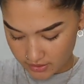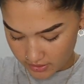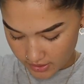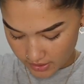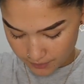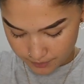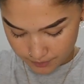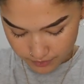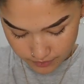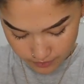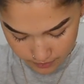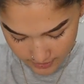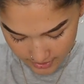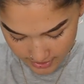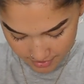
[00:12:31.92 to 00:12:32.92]
Yeah,
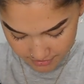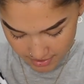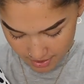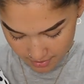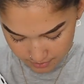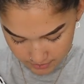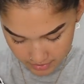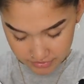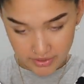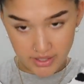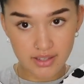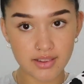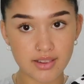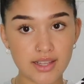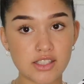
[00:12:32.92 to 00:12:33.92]
love
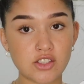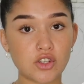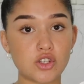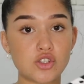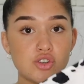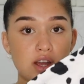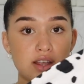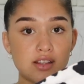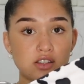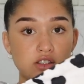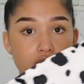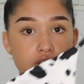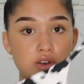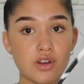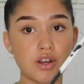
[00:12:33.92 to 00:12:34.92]
that. Let's go try this
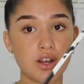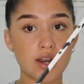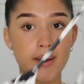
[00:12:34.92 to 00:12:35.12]
on.